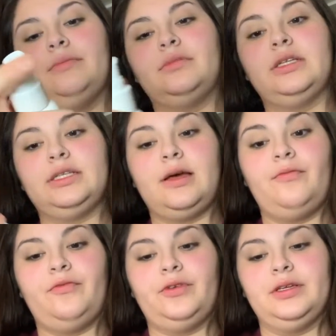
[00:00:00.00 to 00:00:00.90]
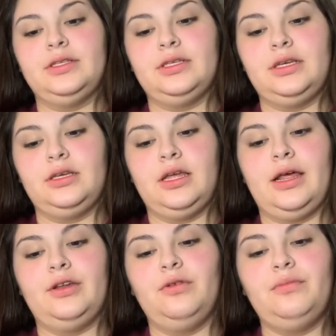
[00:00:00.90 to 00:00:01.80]
to stop frizzing, and
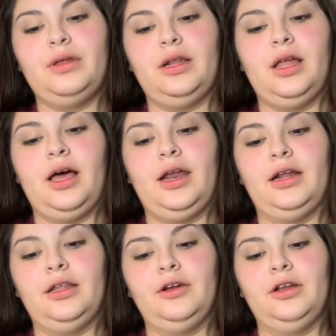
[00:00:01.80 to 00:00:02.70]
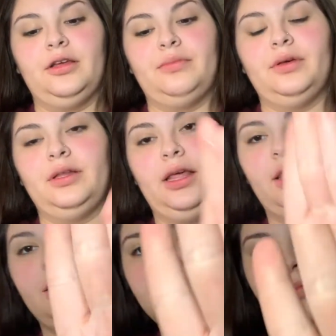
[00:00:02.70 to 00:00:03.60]
I don't put a lot. I literally put
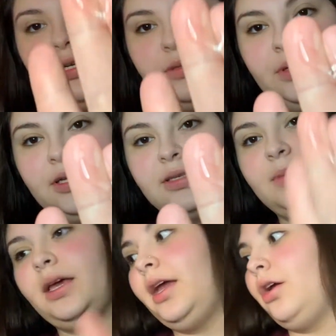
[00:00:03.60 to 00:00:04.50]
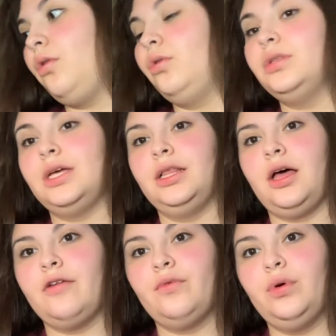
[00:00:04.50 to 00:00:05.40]
like this much because my hair holds a
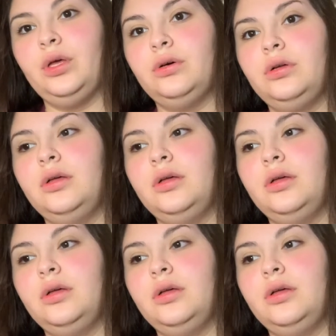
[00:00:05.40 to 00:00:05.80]
lot of oil,